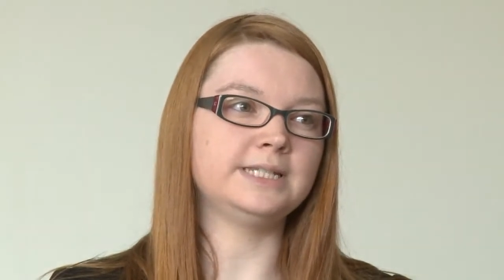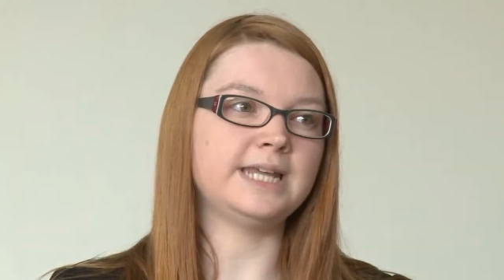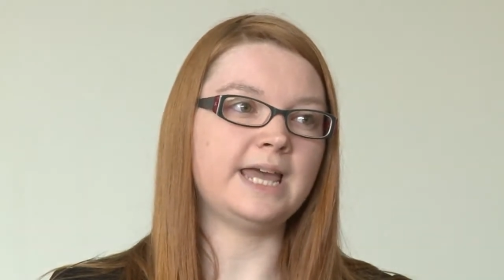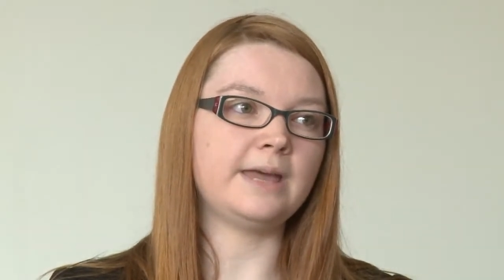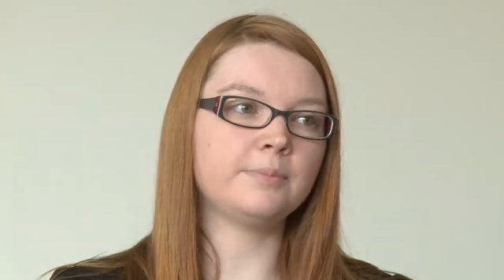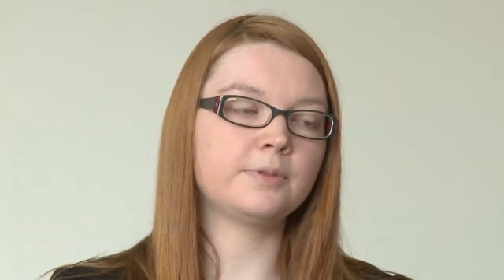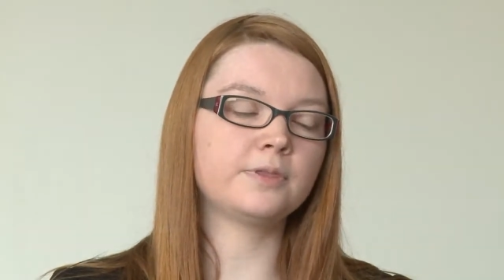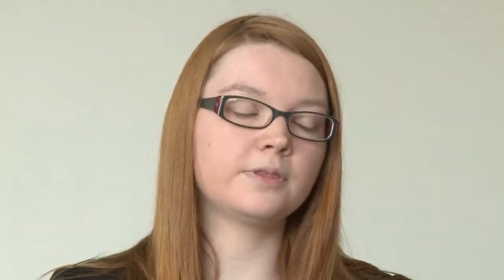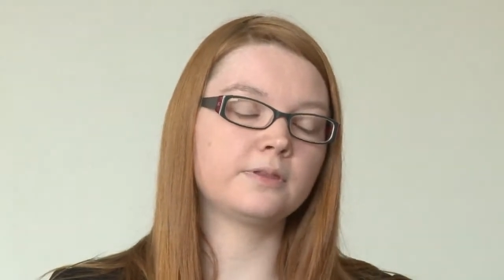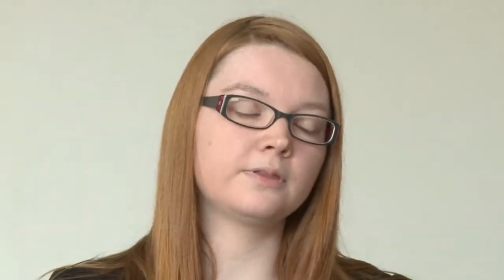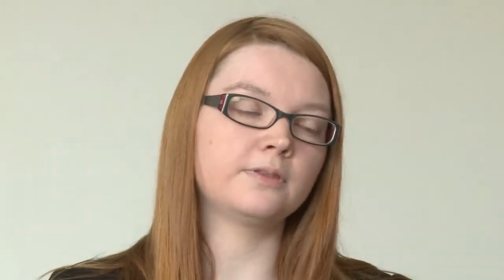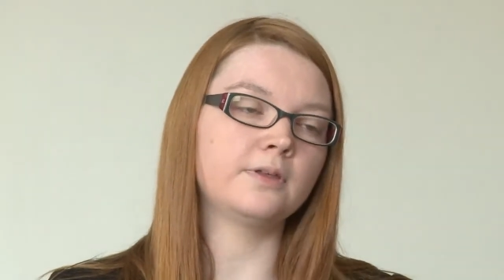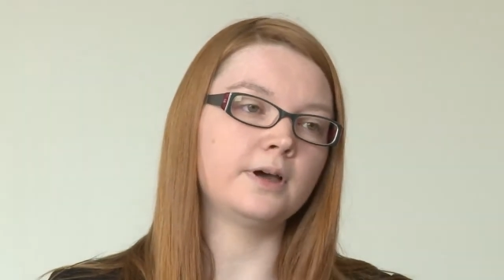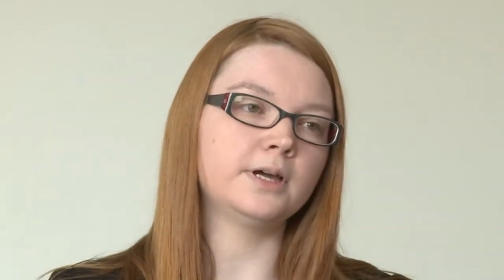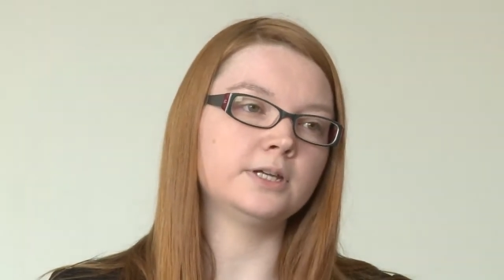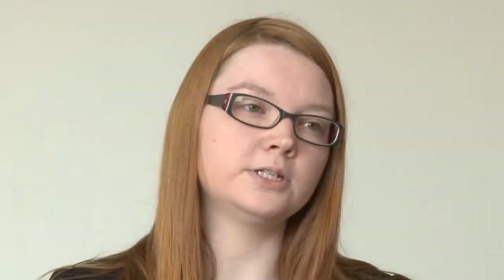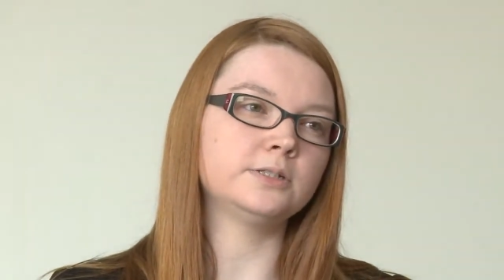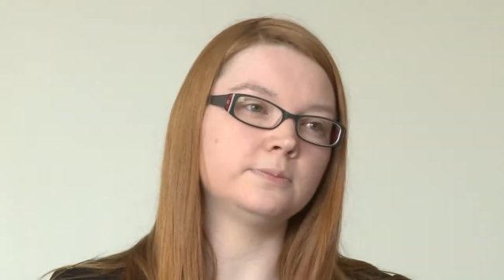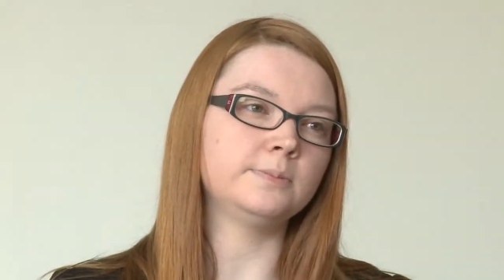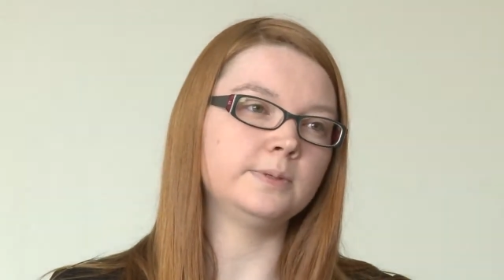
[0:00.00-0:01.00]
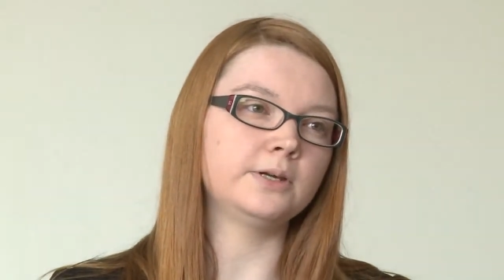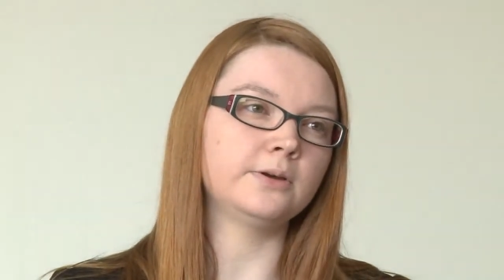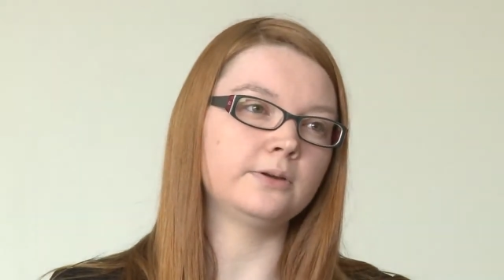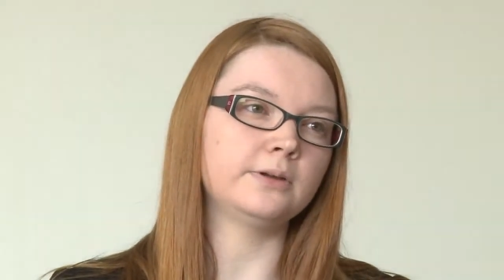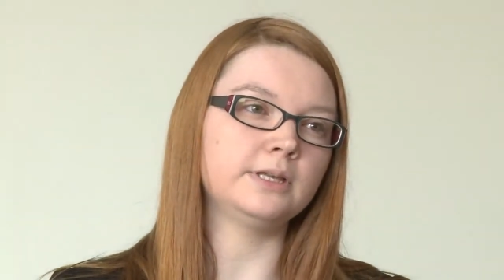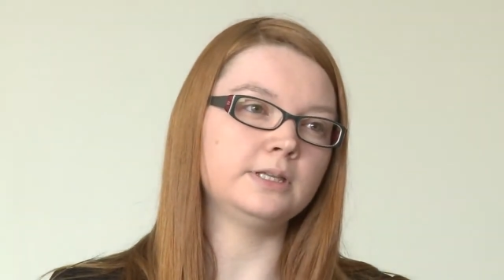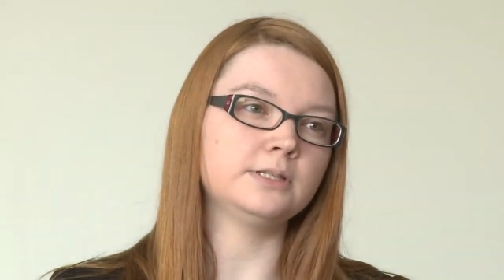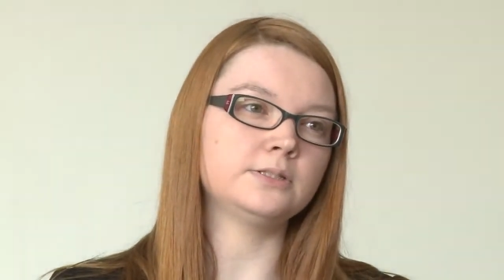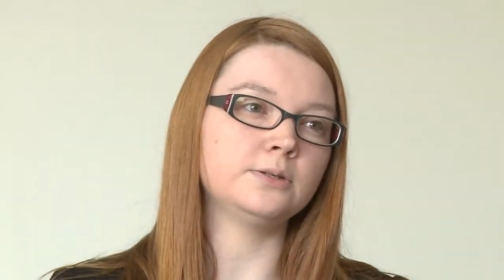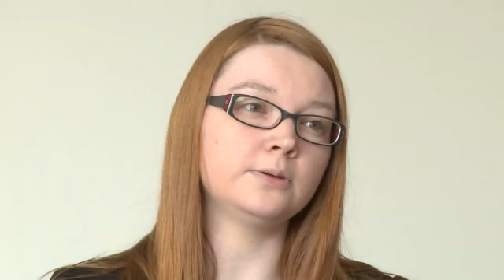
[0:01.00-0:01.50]
depth that I should be
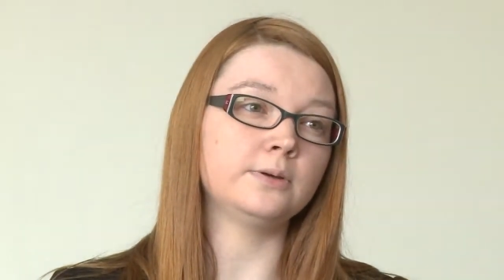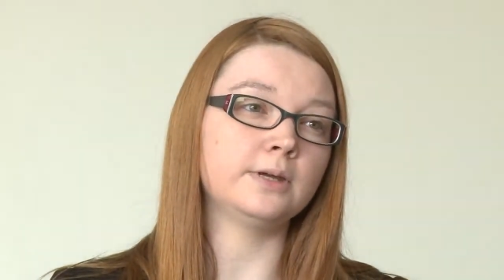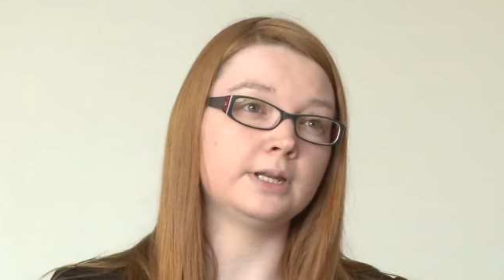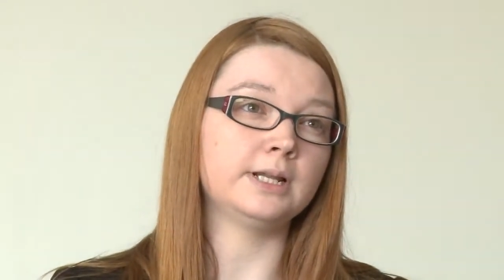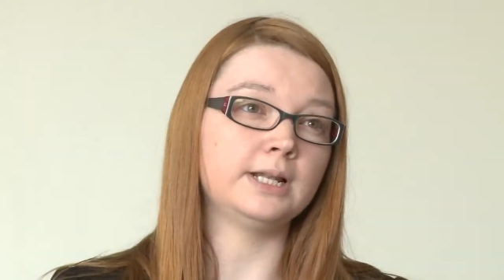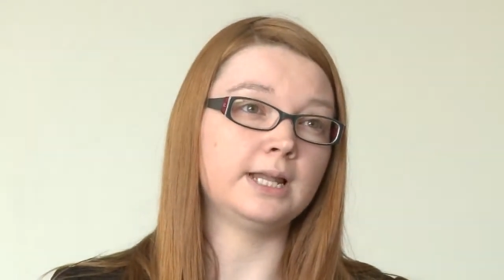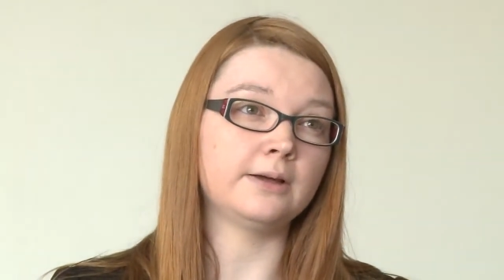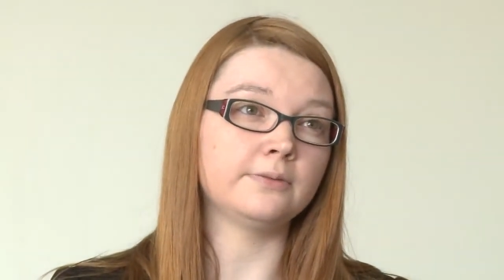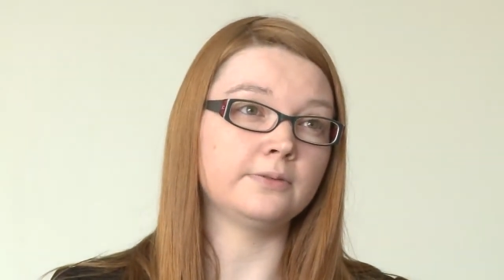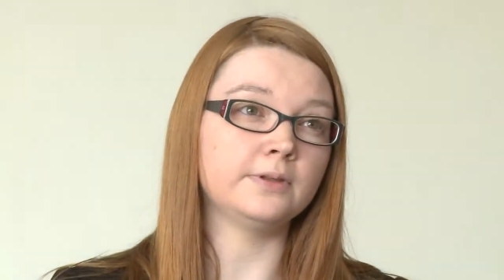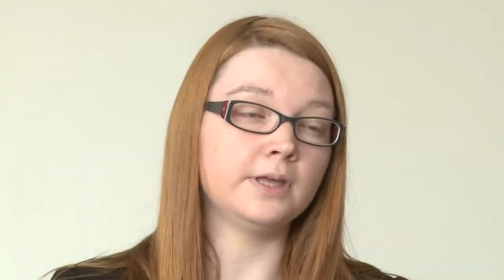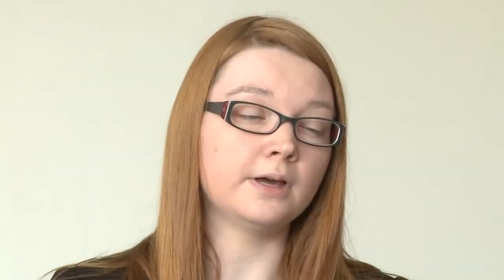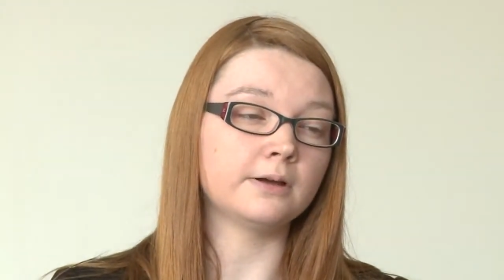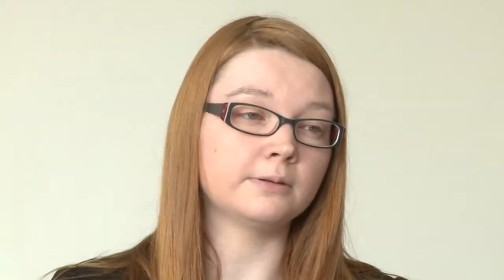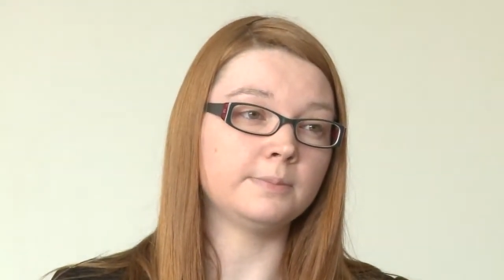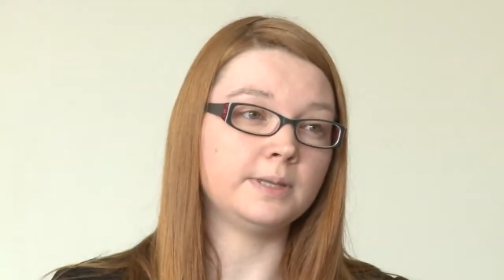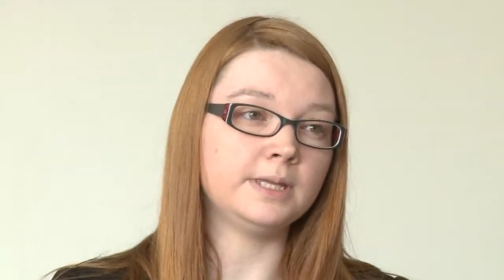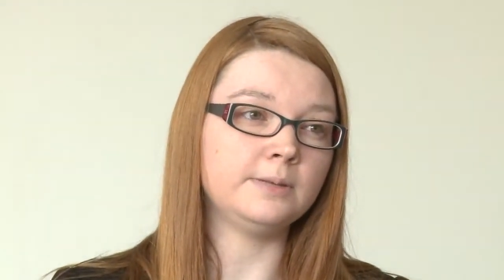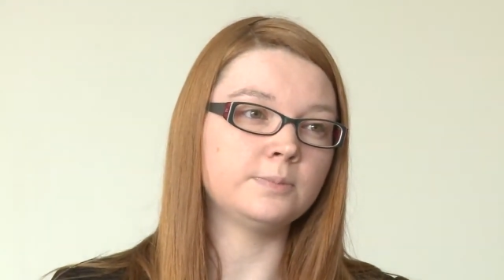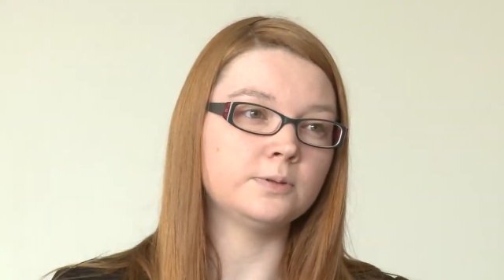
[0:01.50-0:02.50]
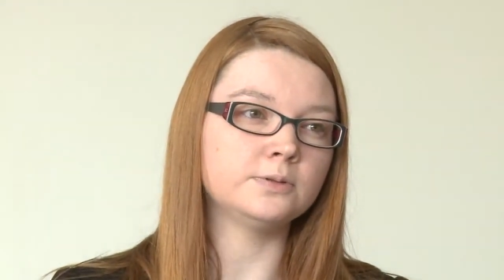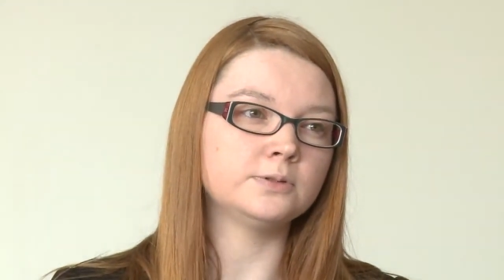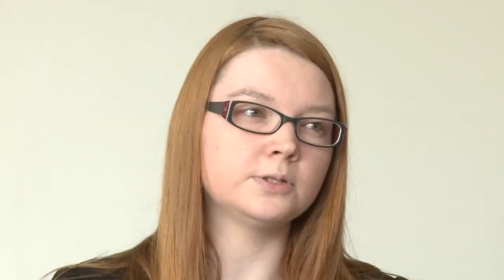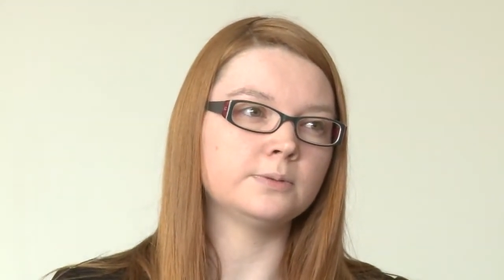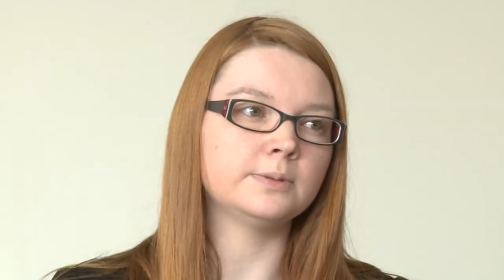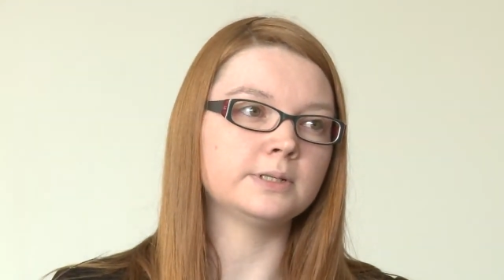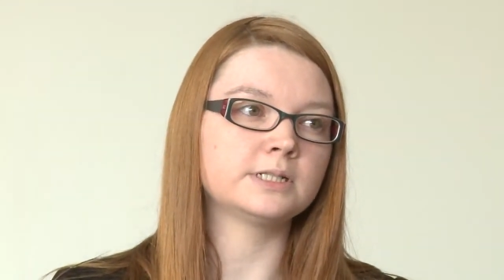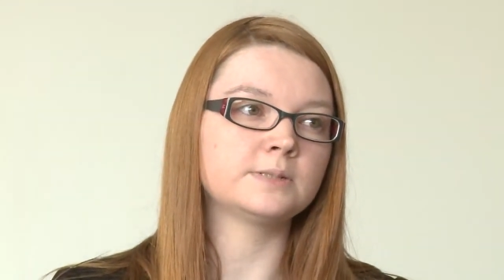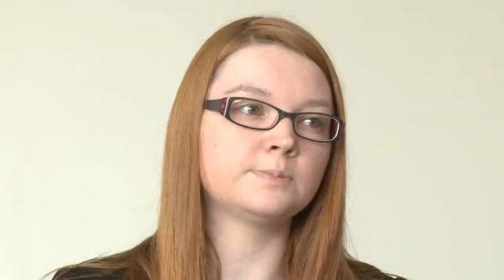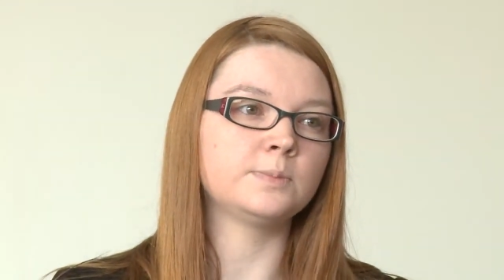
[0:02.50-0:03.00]
going into and allowing the young people
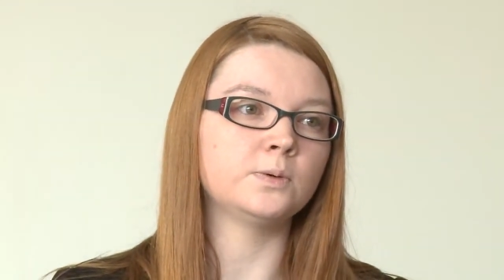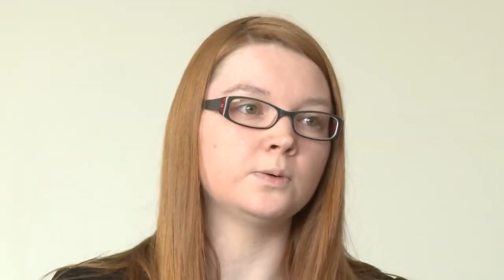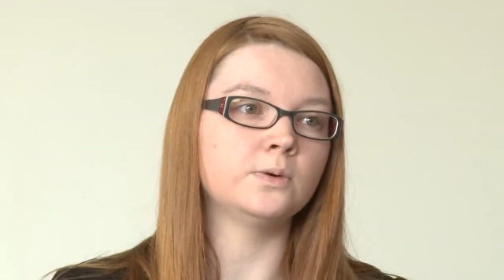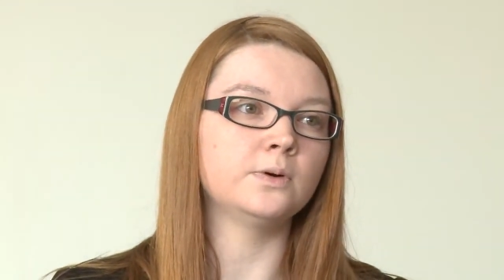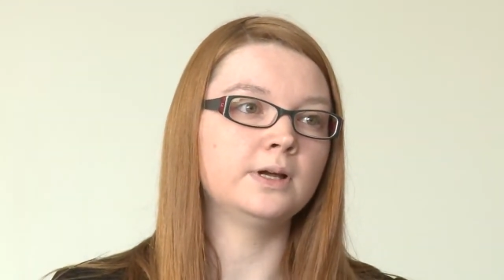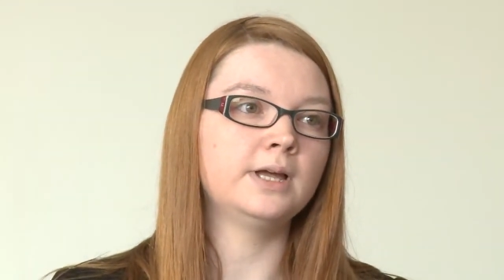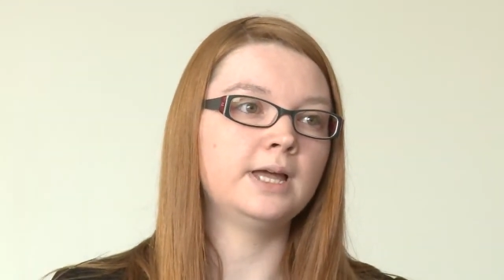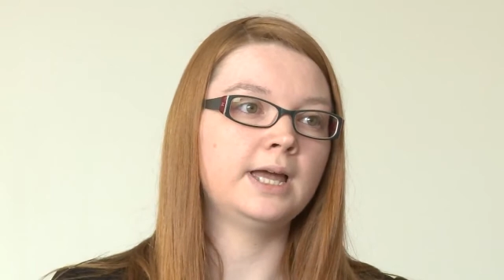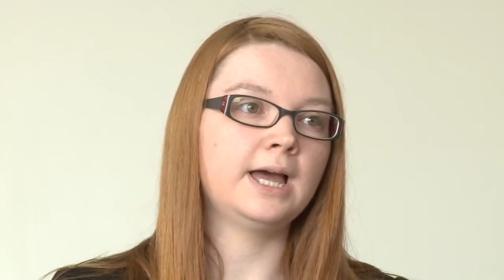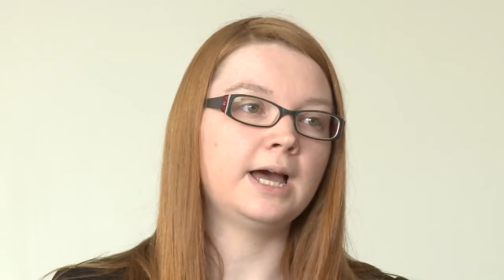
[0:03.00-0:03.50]
to explore.